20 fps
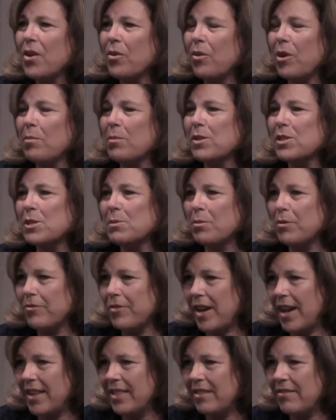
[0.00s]
we're able to
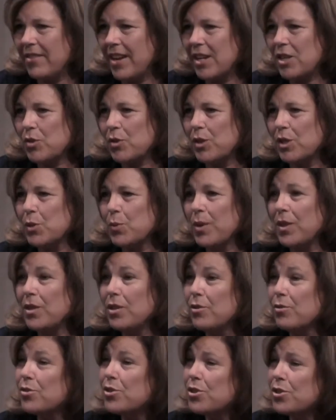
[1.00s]
provide the veterans with
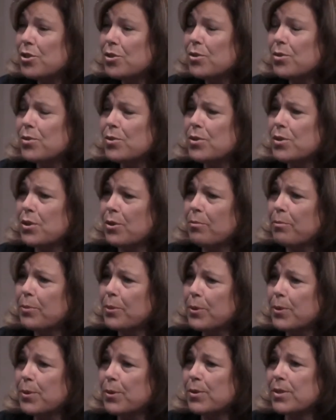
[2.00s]
new shoes or
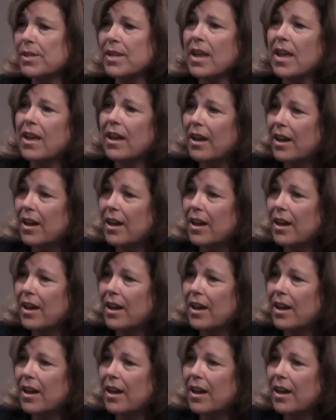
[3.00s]
boots,